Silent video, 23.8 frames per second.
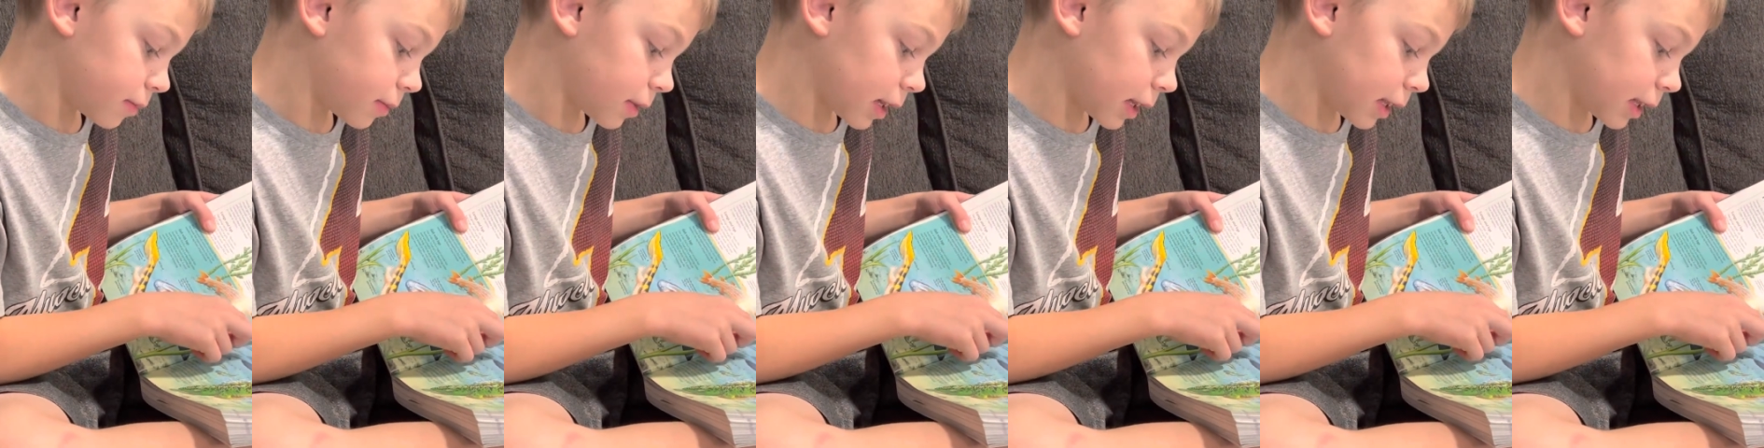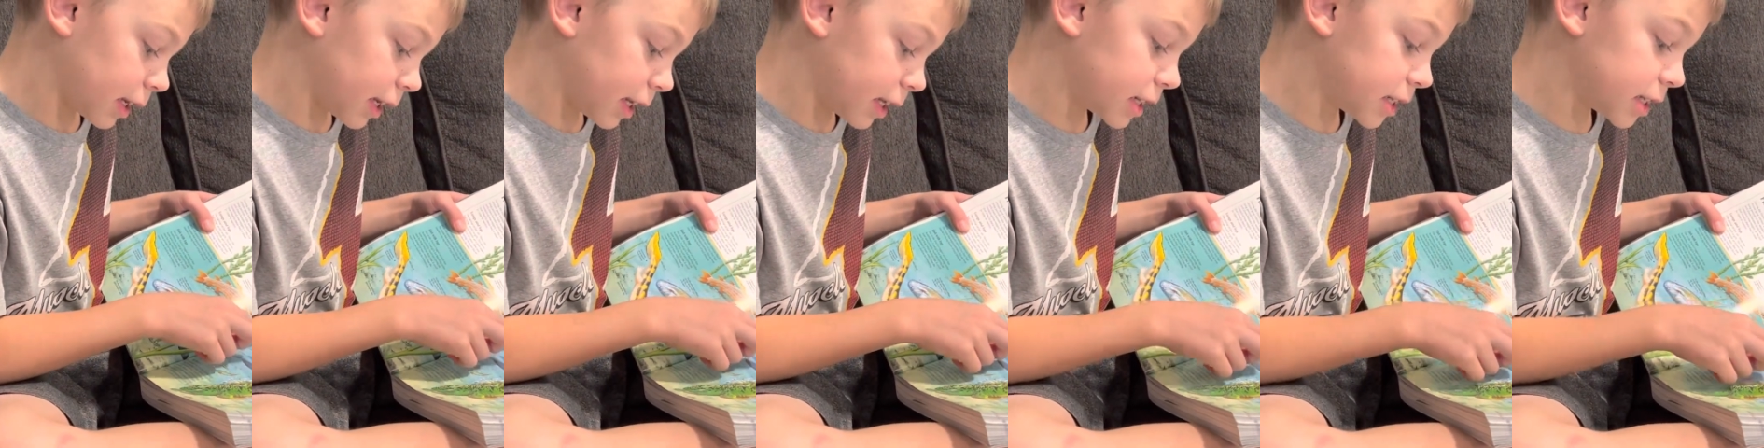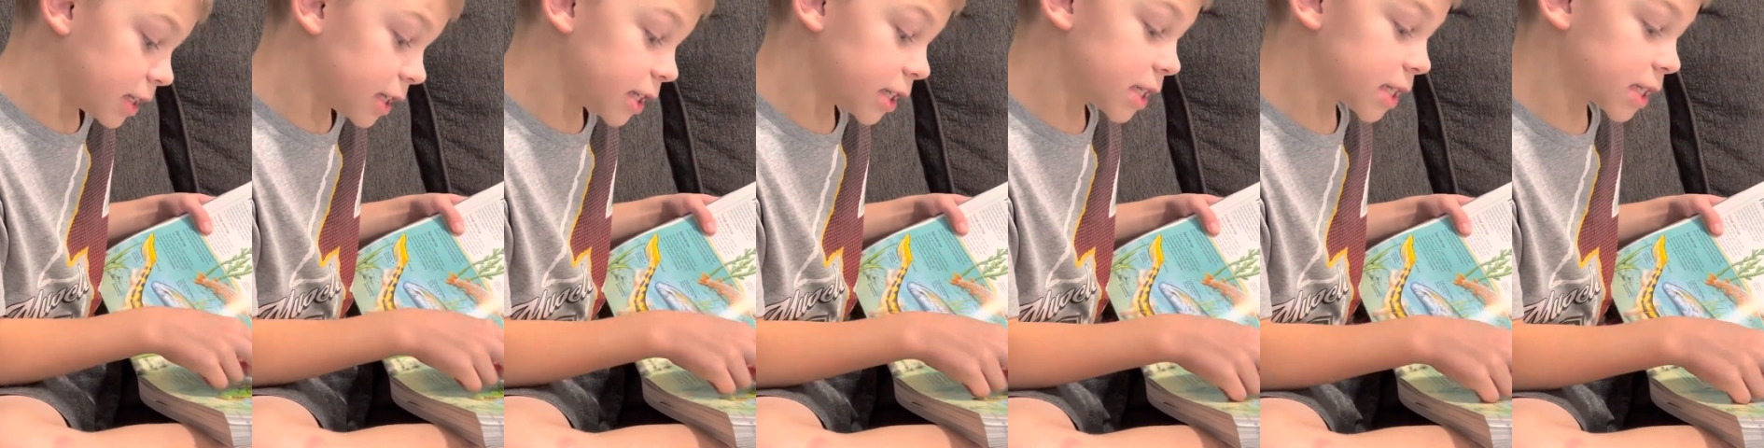It
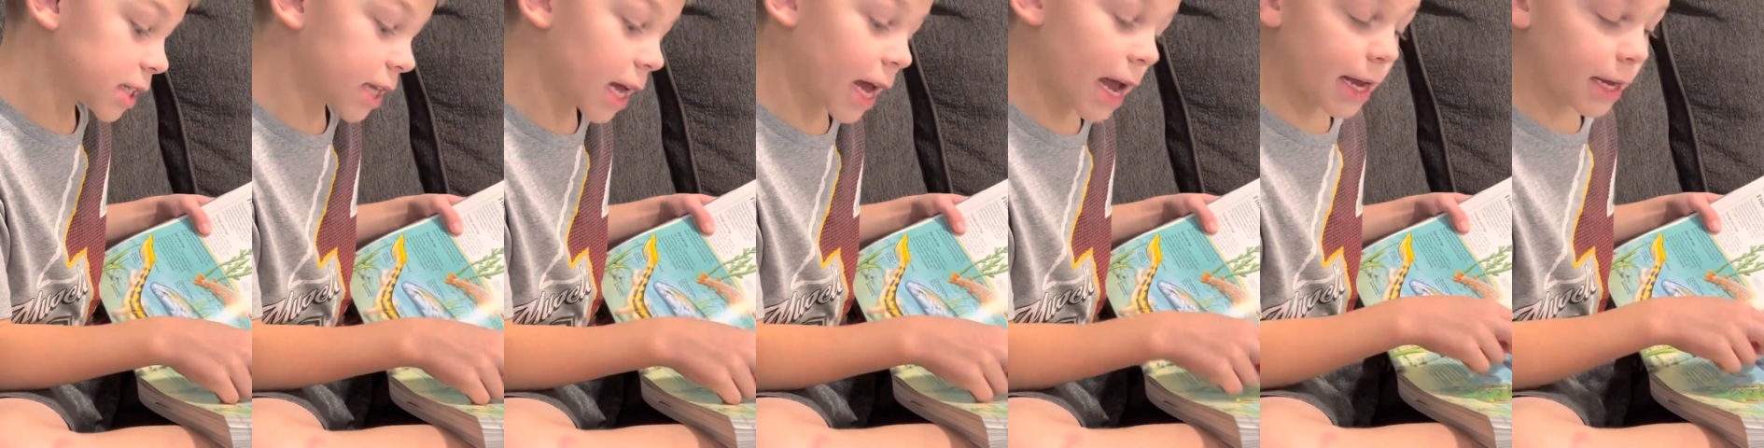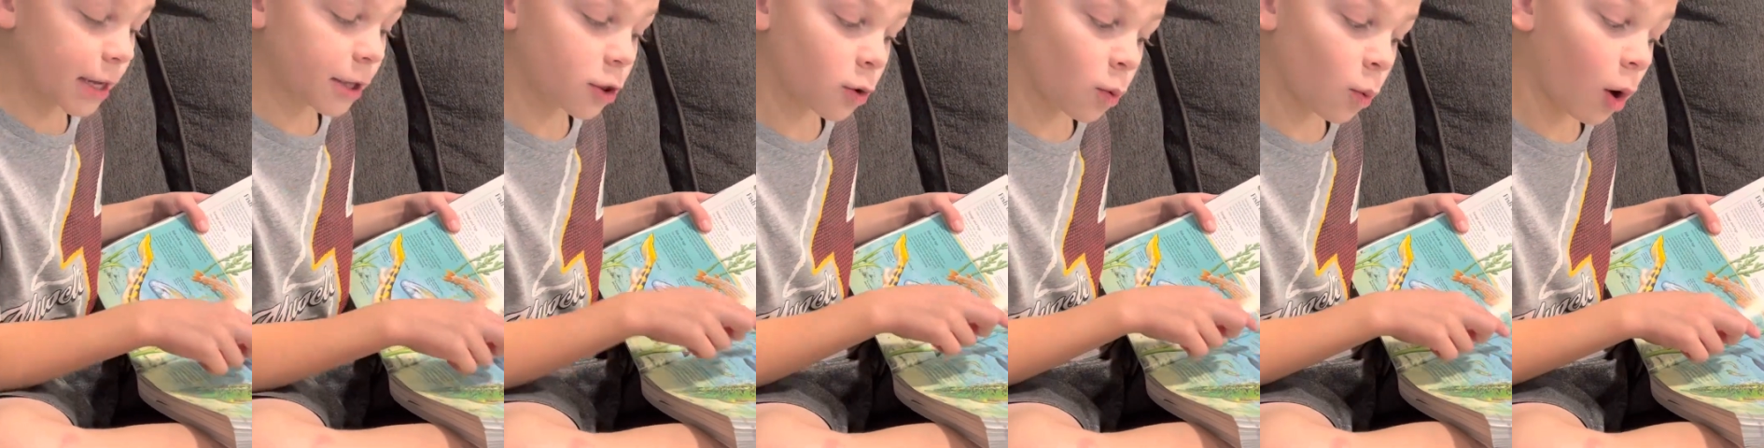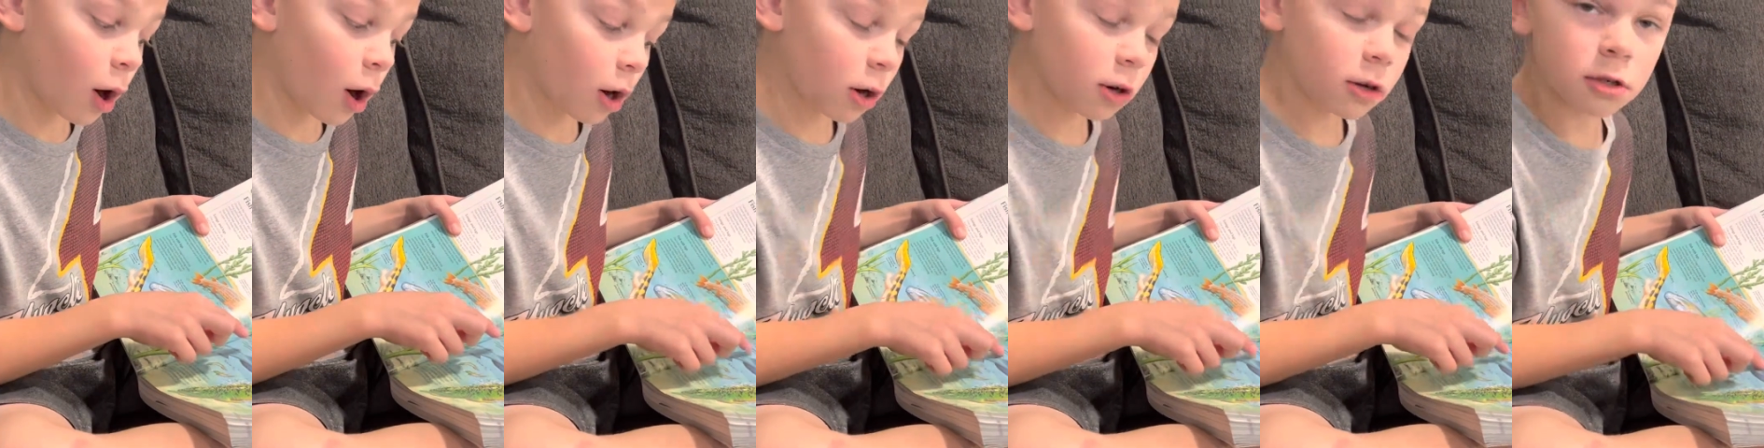needed to stay in the
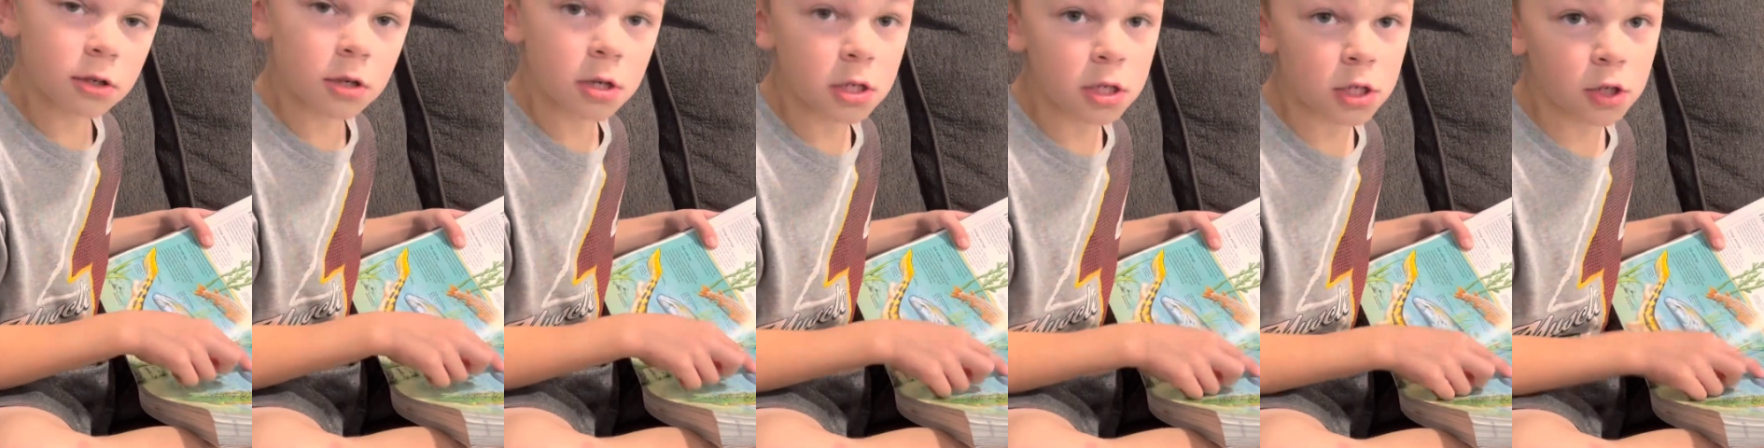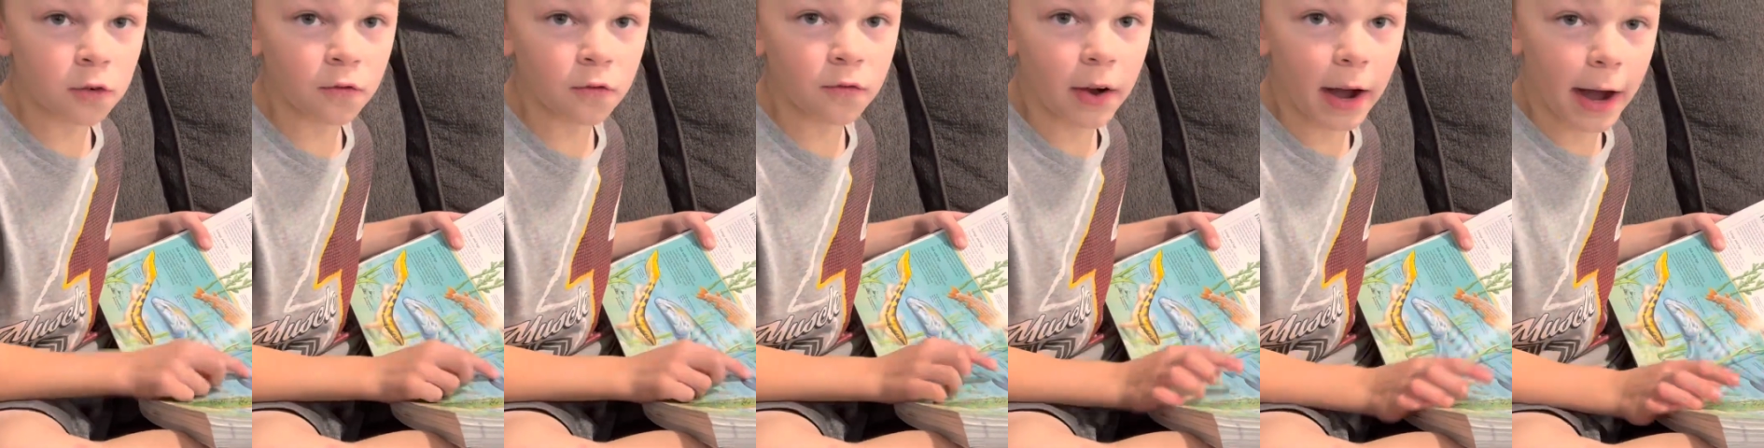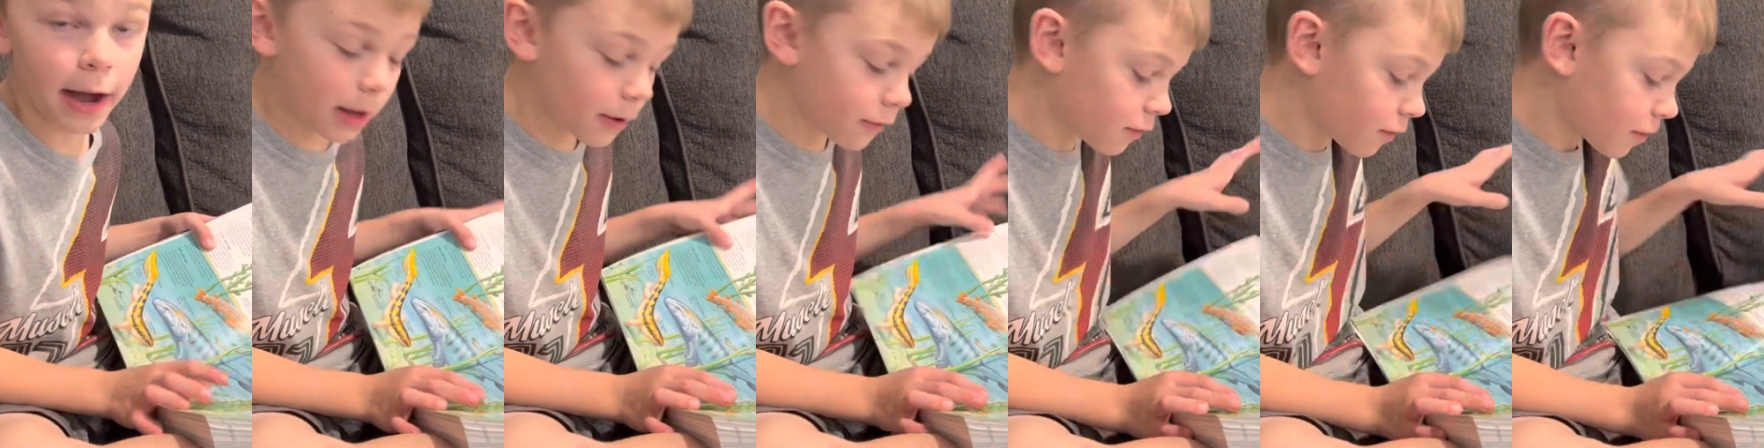water to
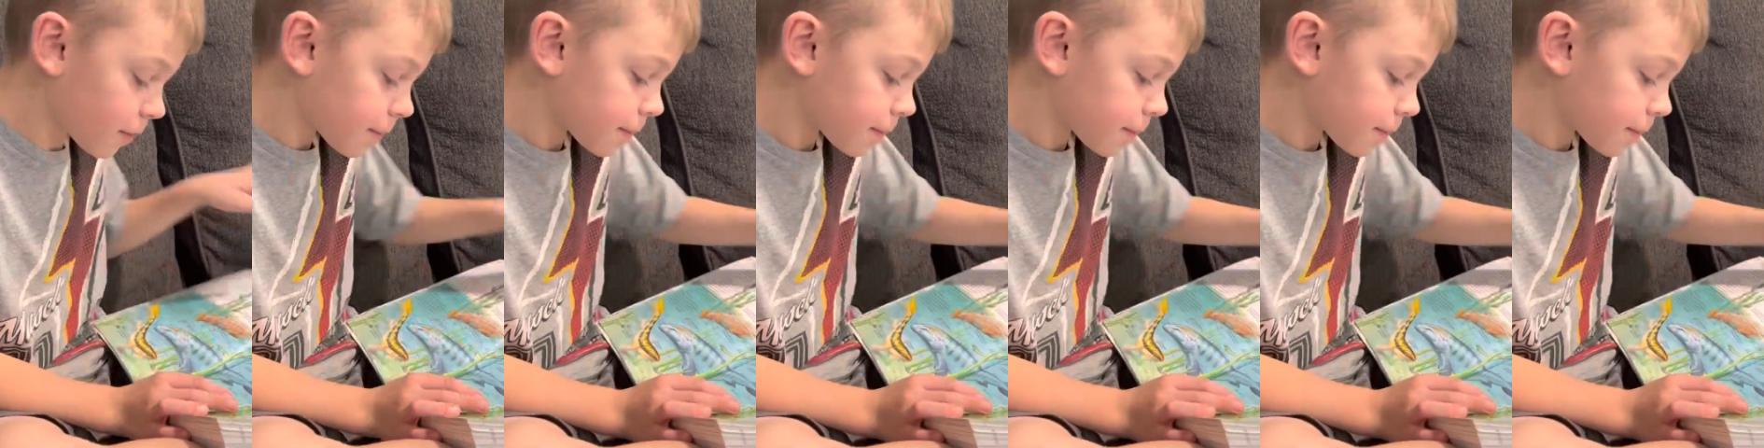survive.